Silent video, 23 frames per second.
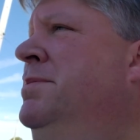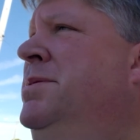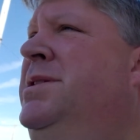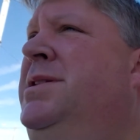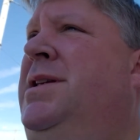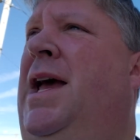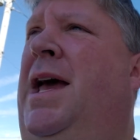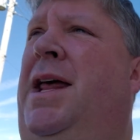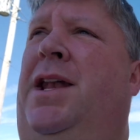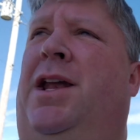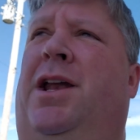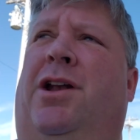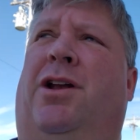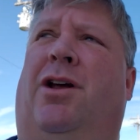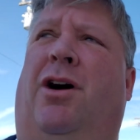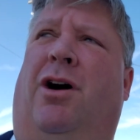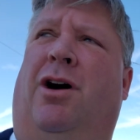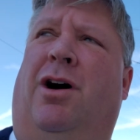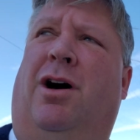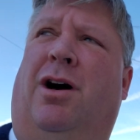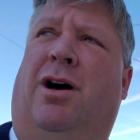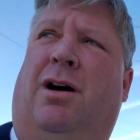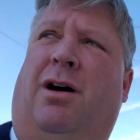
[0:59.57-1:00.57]
standing
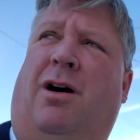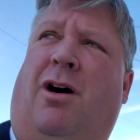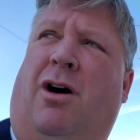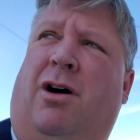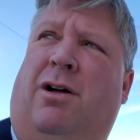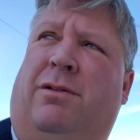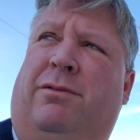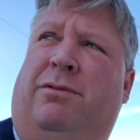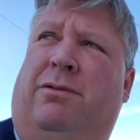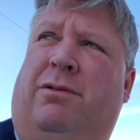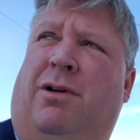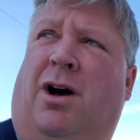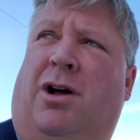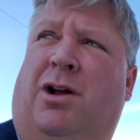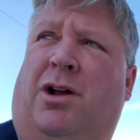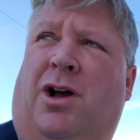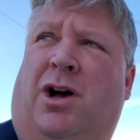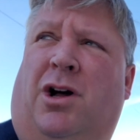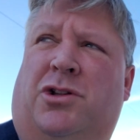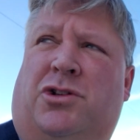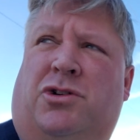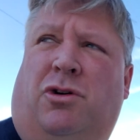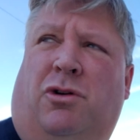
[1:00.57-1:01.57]
uh, on, on
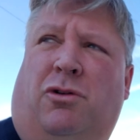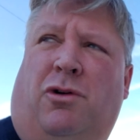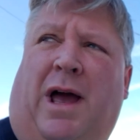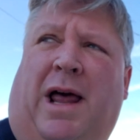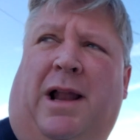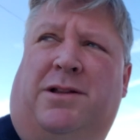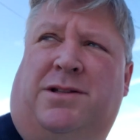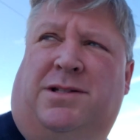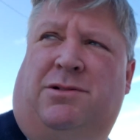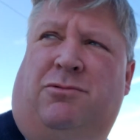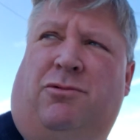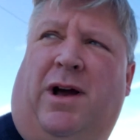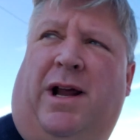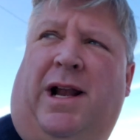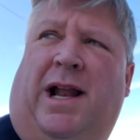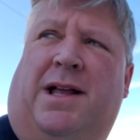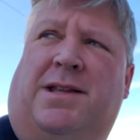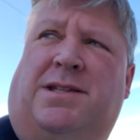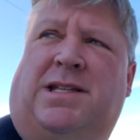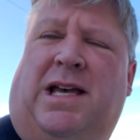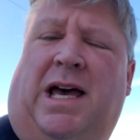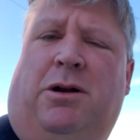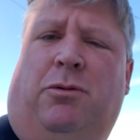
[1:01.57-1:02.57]
Cultural routes right
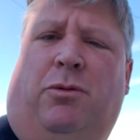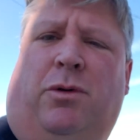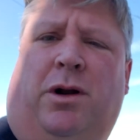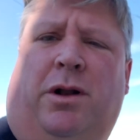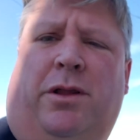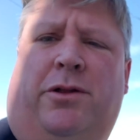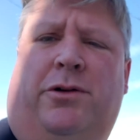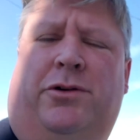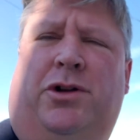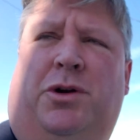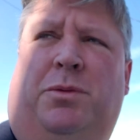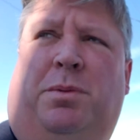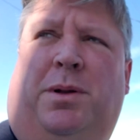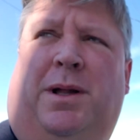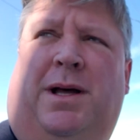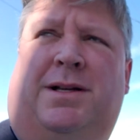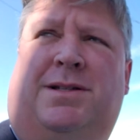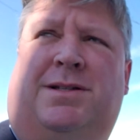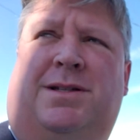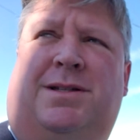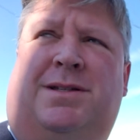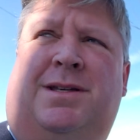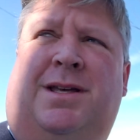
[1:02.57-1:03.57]
outside of one of their
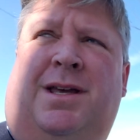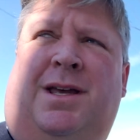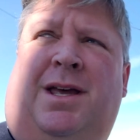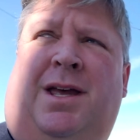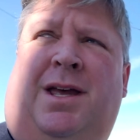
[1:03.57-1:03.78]
duplexes,